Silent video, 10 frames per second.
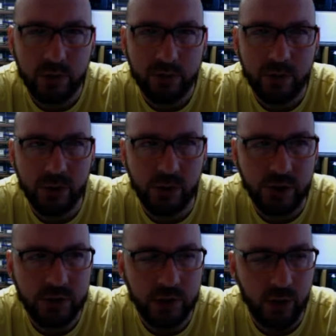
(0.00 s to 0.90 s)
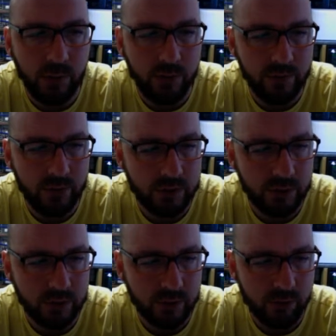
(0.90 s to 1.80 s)
first got into the hobby and first got
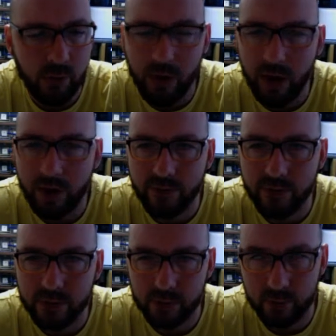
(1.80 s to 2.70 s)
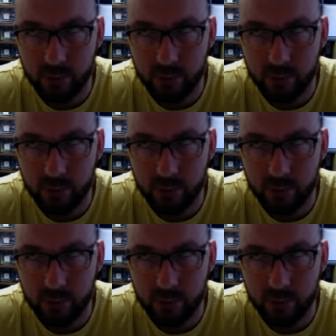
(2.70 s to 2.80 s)
into ball pythons,